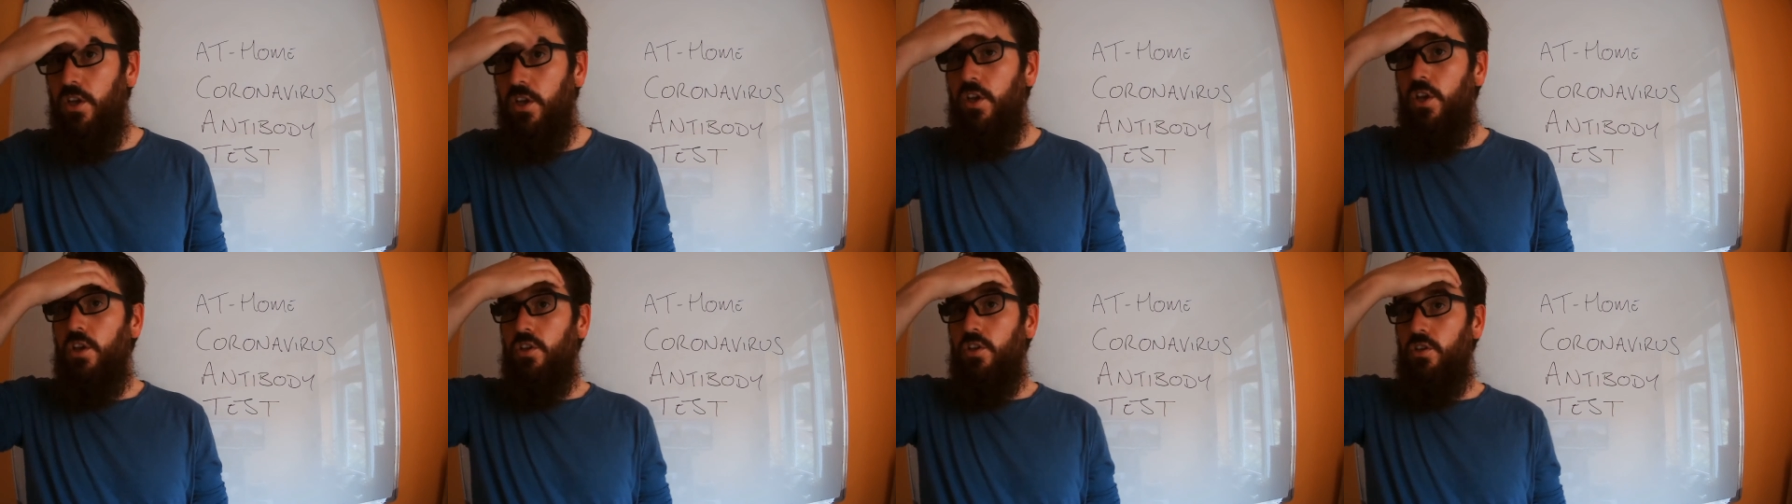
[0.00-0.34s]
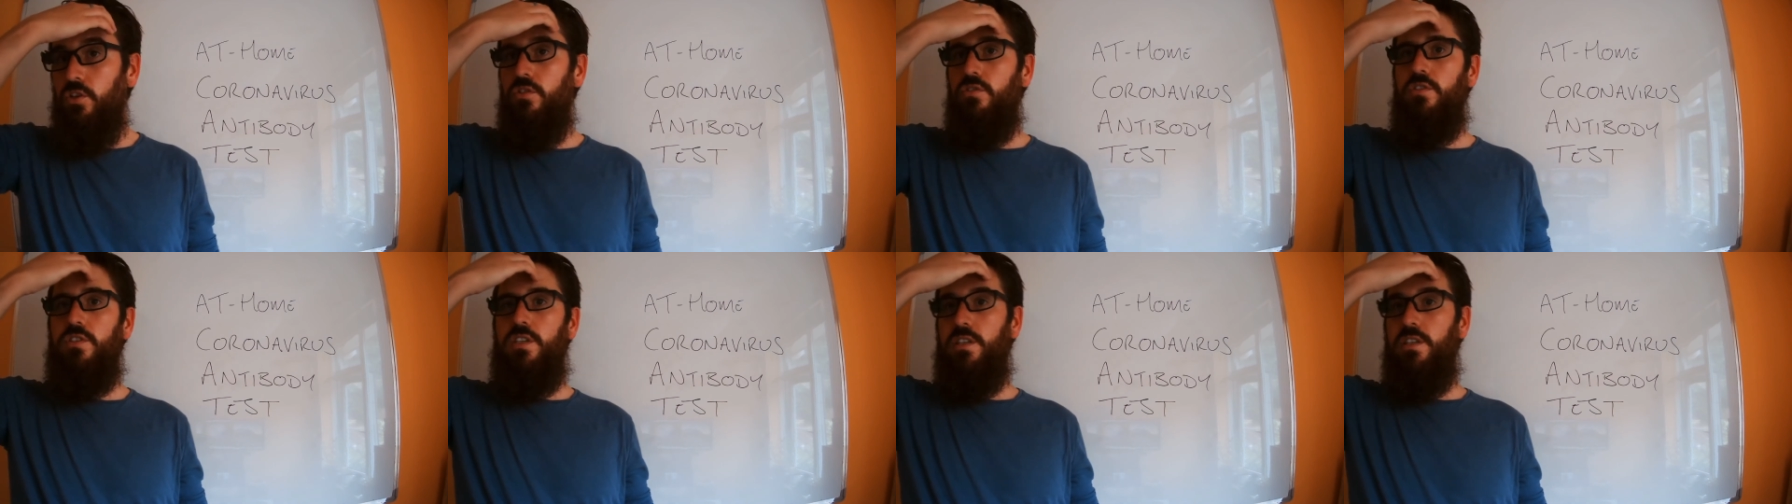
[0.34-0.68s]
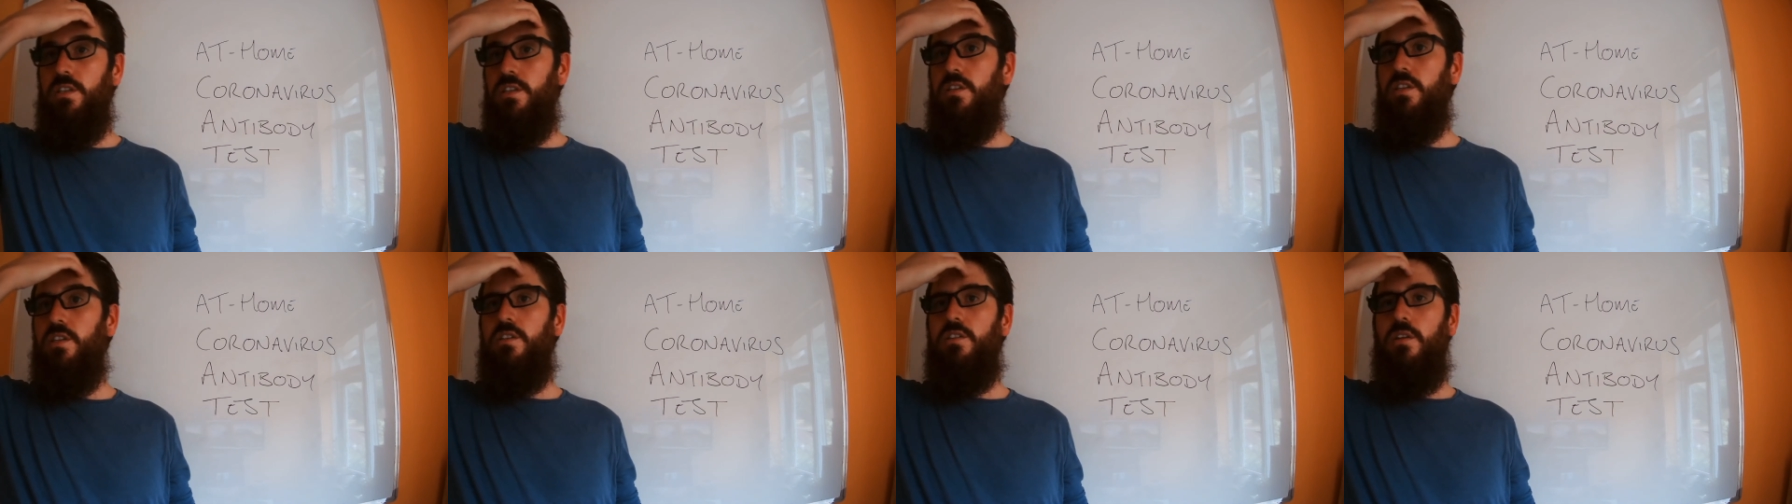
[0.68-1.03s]
uses
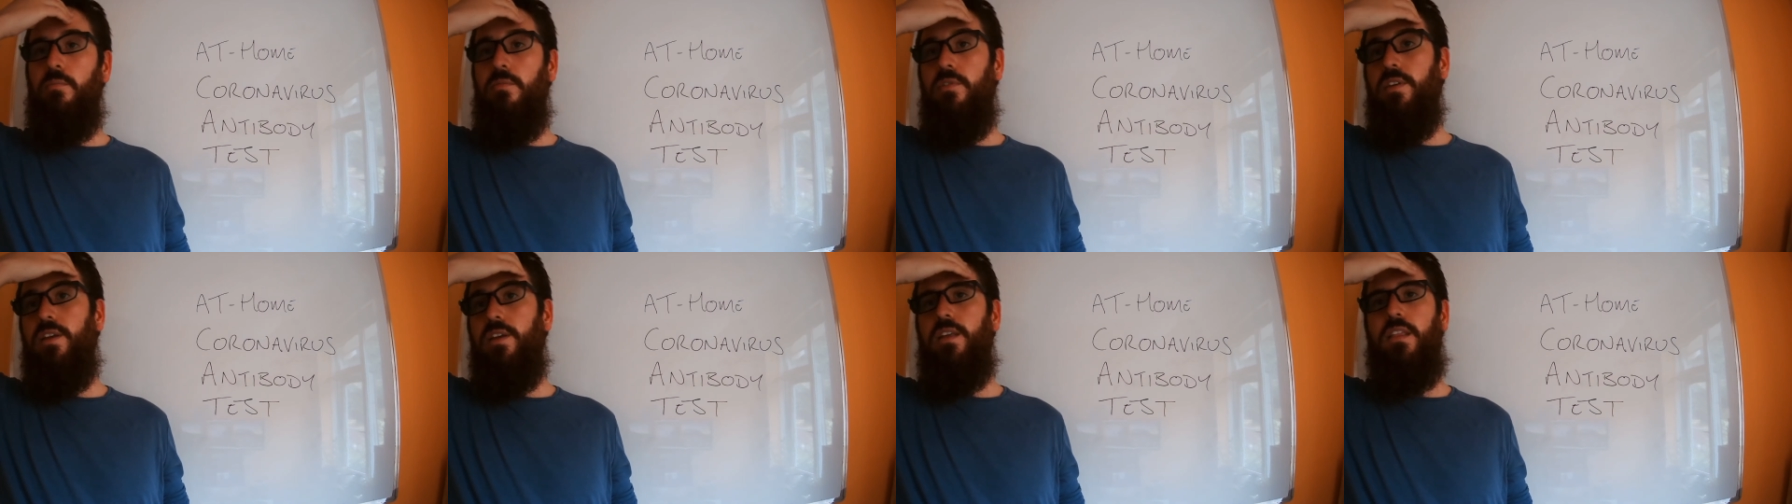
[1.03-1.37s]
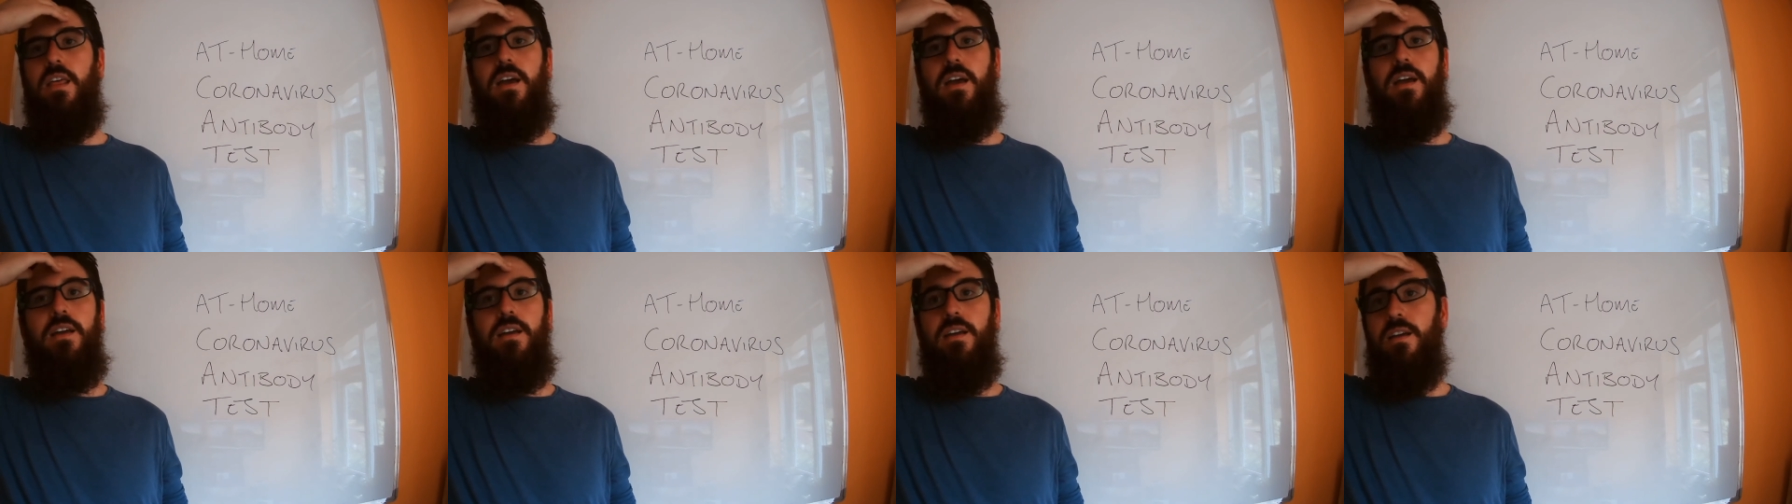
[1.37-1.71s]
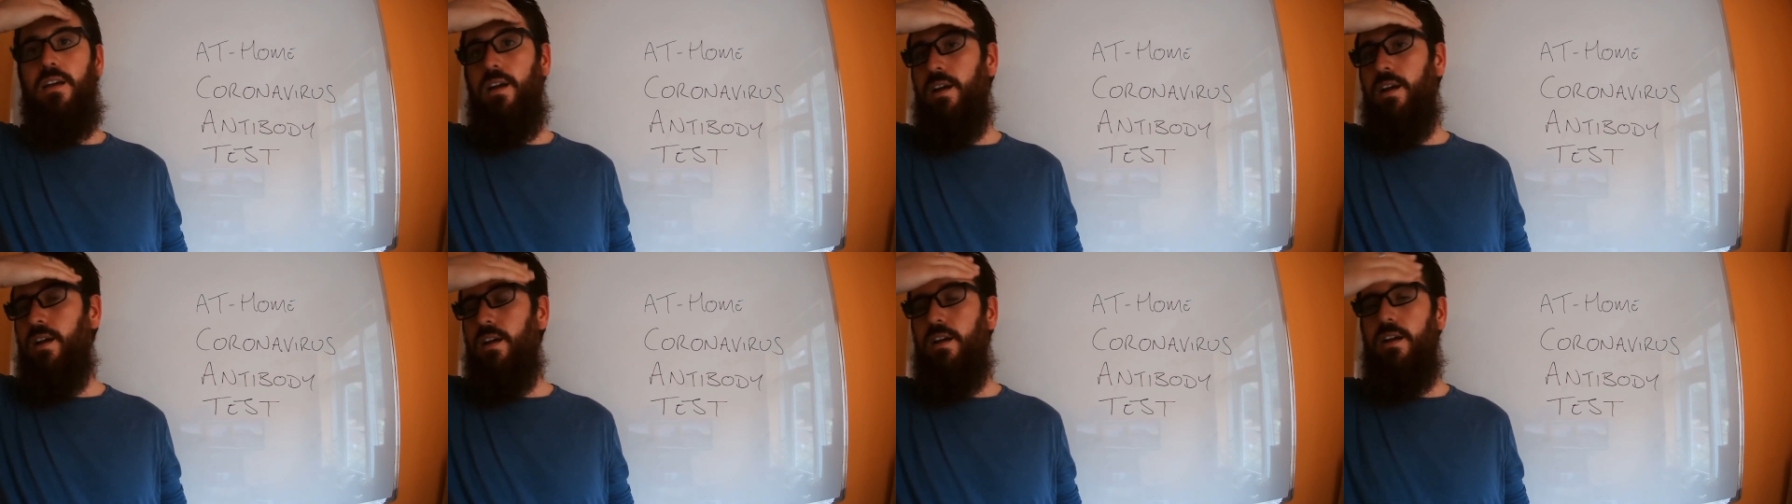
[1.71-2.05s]
something that
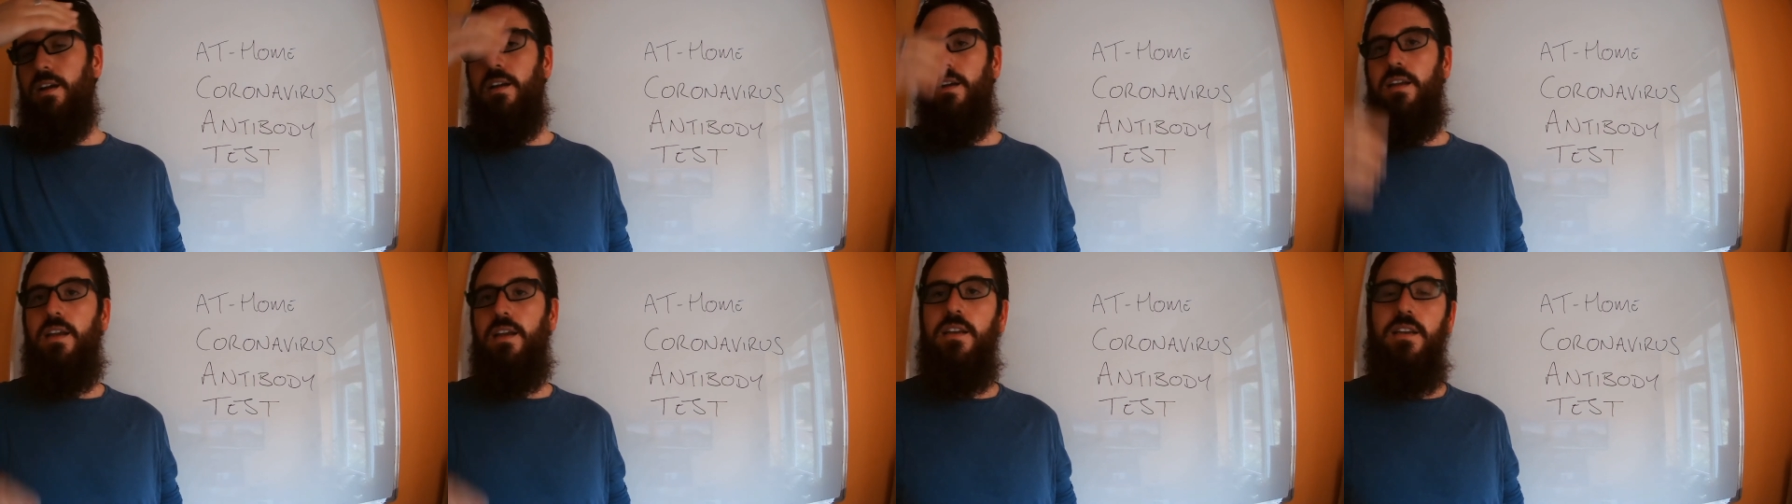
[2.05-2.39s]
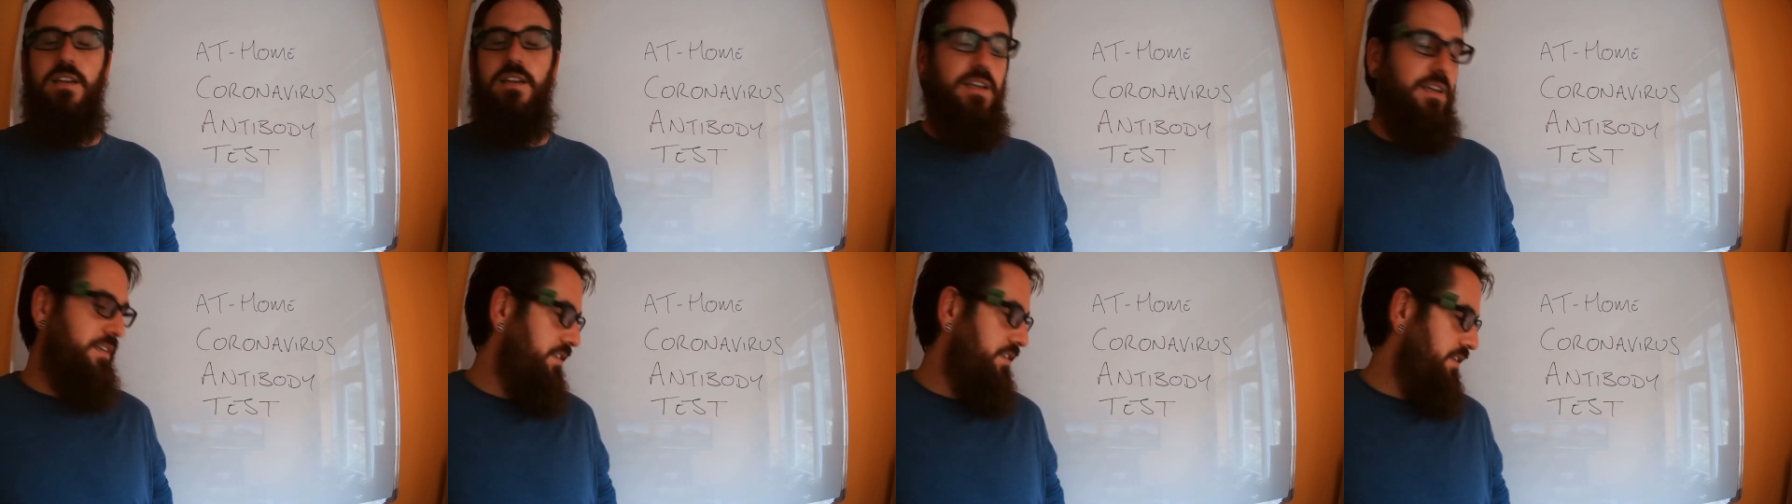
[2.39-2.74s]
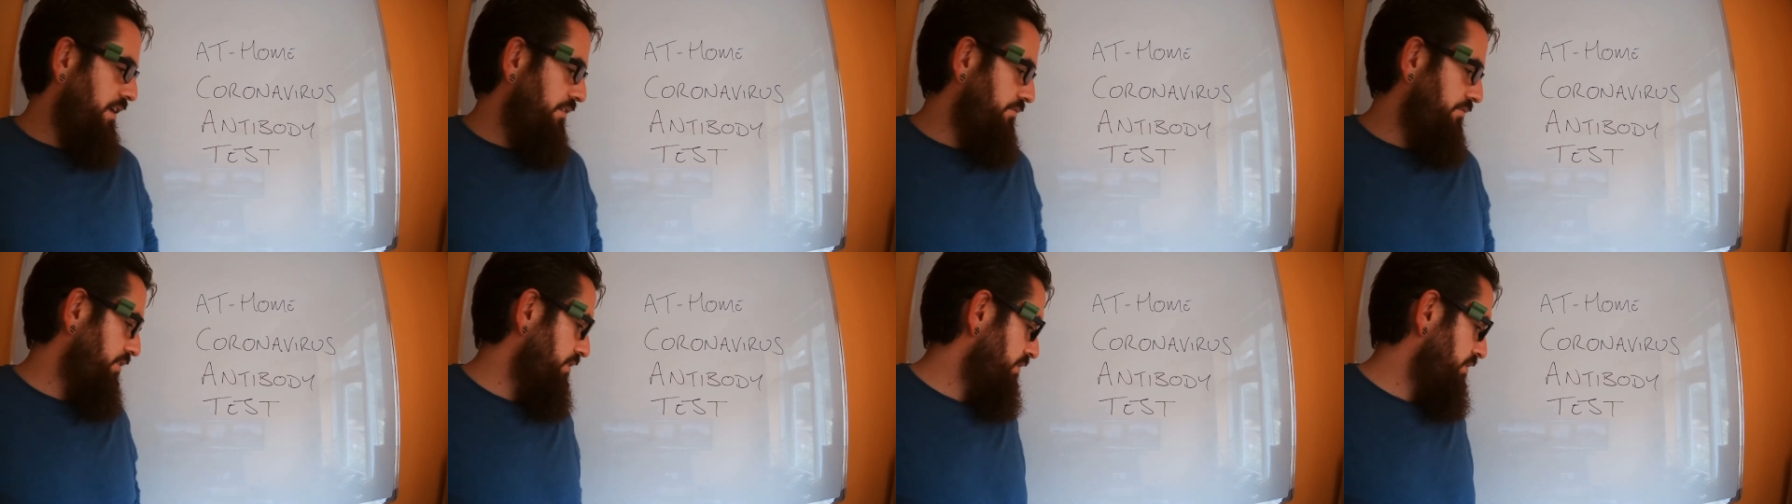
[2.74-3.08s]
in year
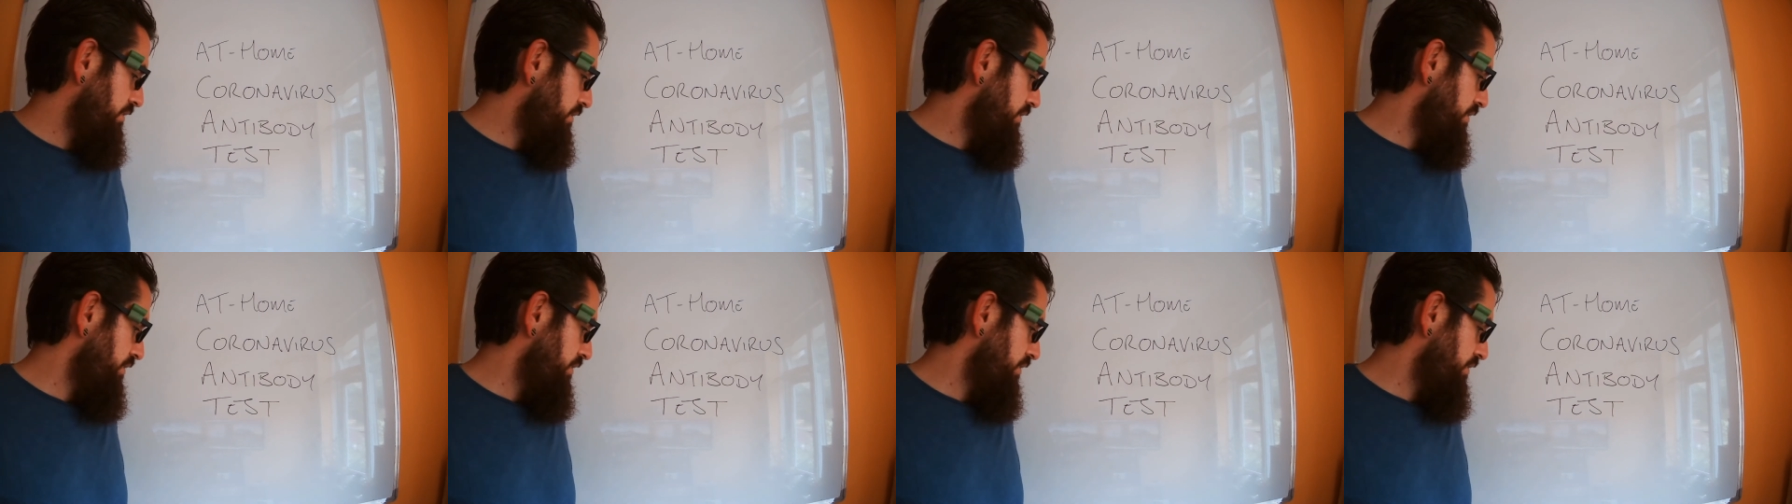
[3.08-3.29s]
7